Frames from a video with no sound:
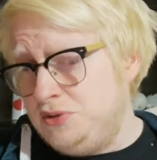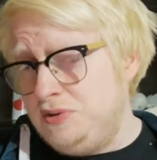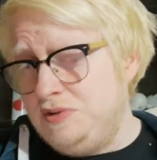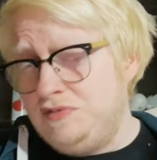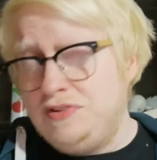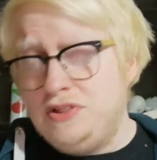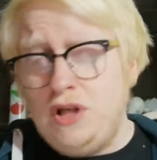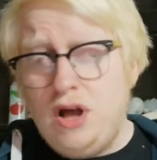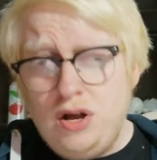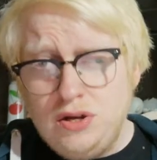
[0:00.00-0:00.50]
who
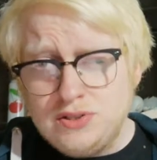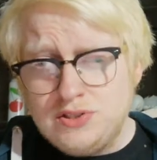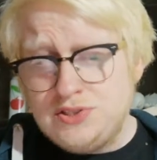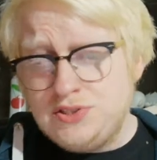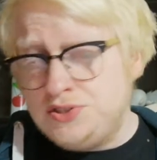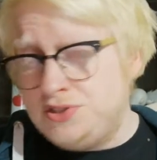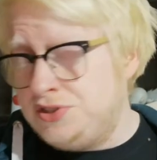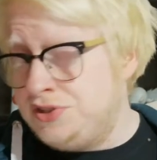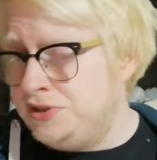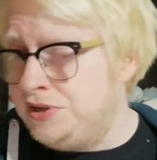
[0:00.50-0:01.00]
have
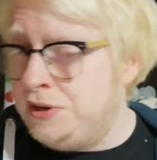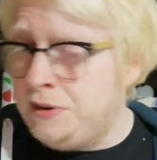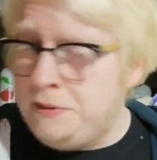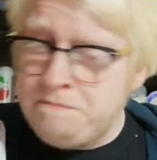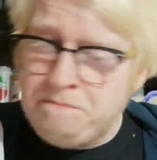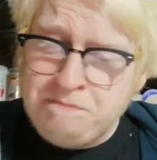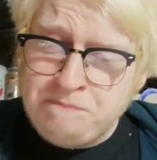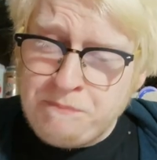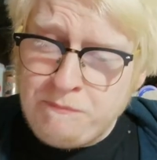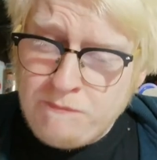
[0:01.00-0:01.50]
lost,
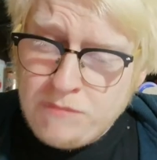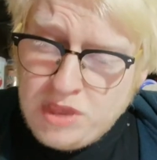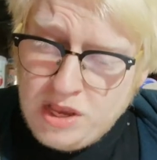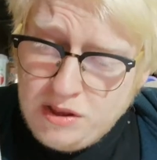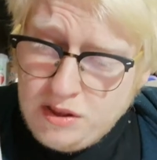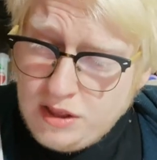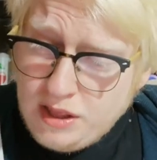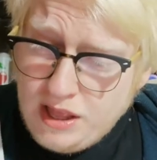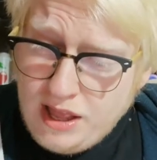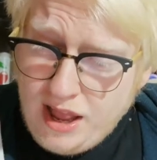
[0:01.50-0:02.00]

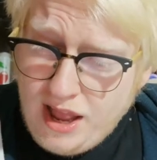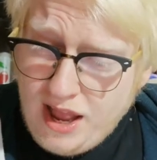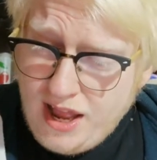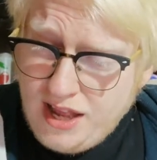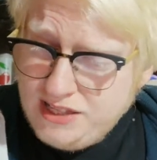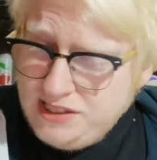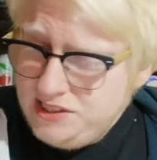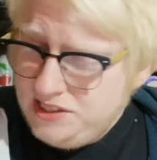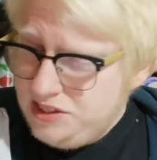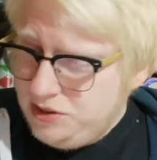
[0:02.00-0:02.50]

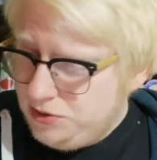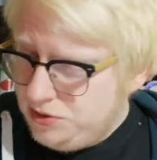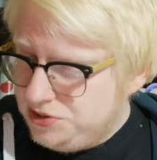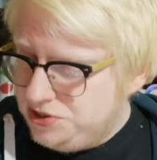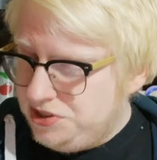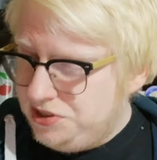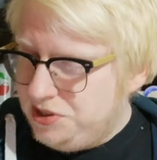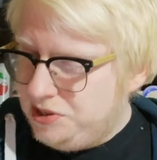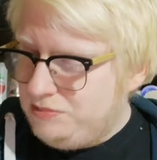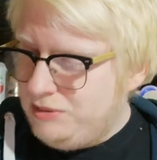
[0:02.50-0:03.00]
and it
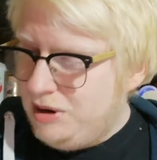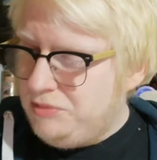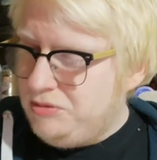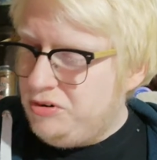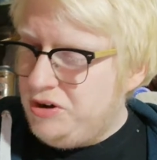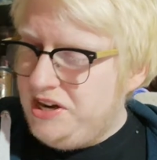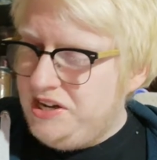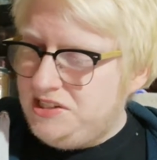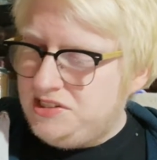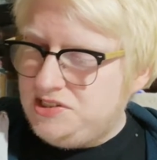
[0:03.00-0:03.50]
also
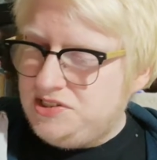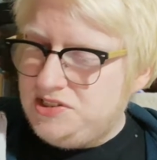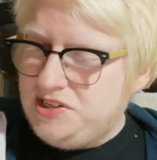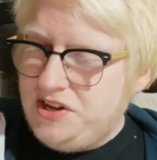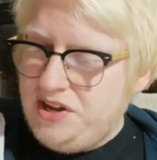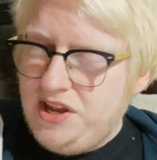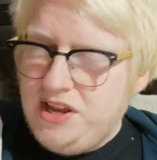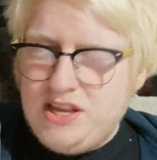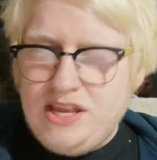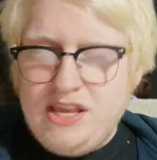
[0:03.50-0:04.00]
commemorates
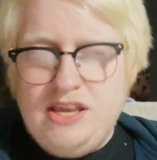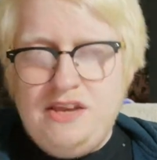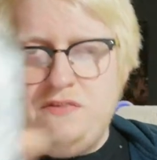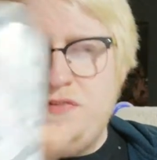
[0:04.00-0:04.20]
uh, a key